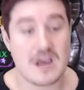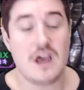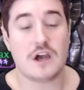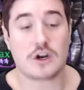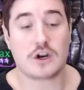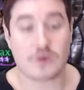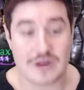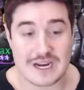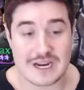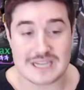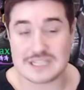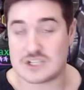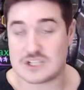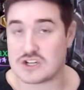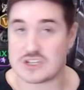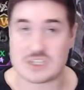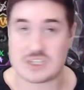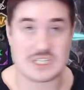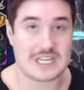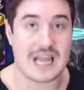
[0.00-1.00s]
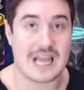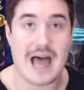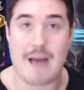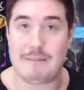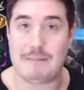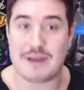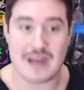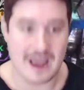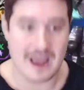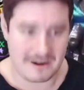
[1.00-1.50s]
Greed is just
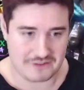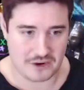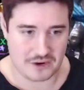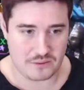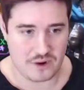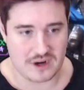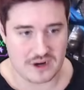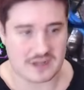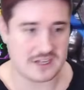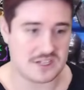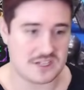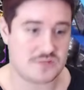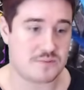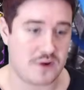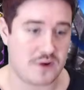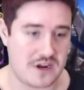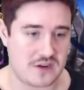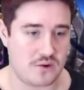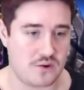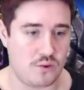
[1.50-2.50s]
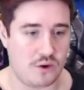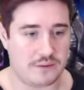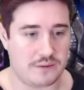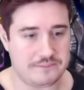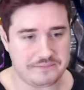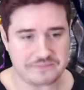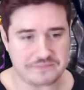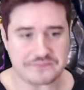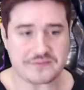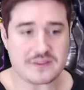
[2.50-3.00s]
slapping everyone, and it's pretty cool.
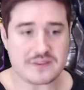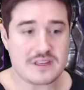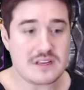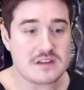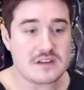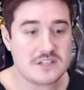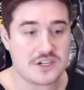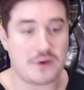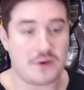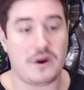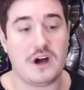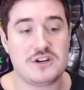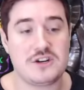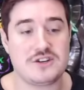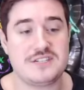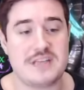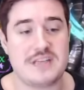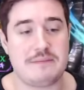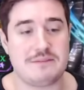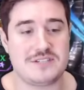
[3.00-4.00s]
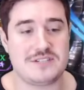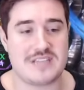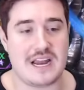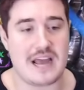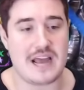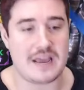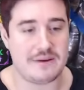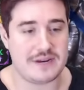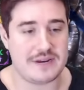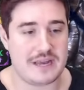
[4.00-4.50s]
So 110%
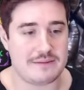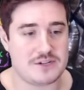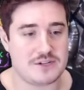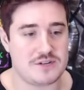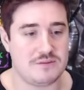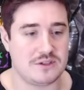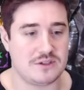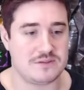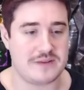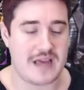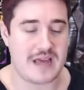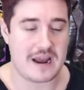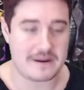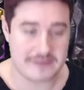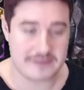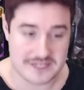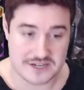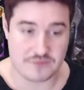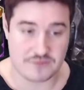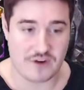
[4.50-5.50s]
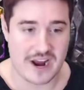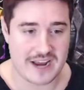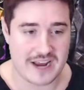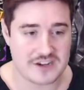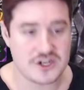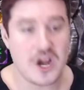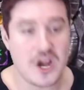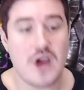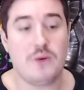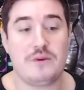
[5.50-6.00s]
AoE damage to multiple enemies in
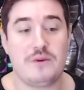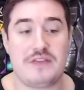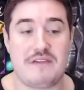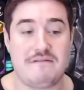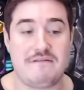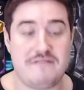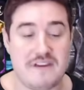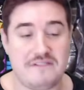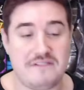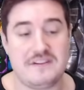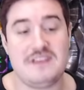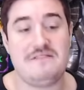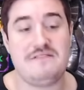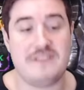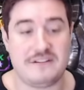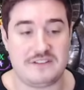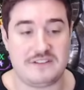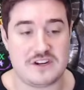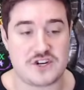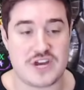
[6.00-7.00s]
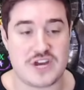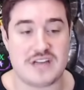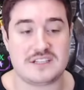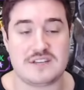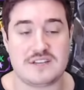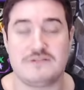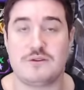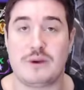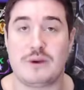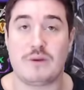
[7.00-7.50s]
range with a 50-50
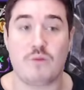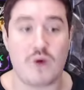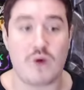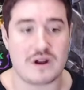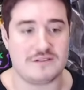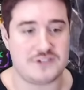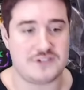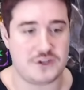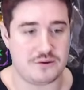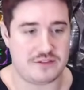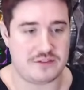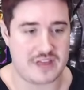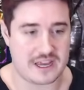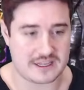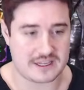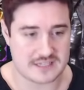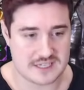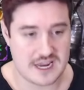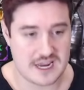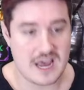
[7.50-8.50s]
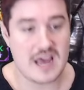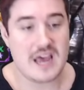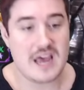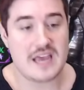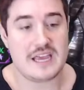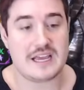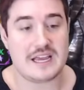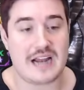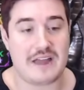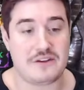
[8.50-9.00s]
chance of doing one of two things.
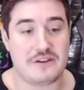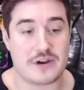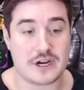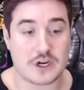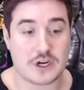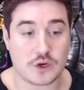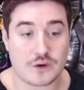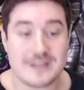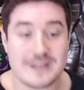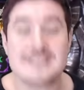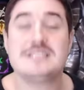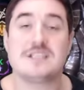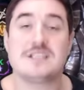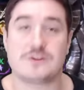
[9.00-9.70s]
He can either increase his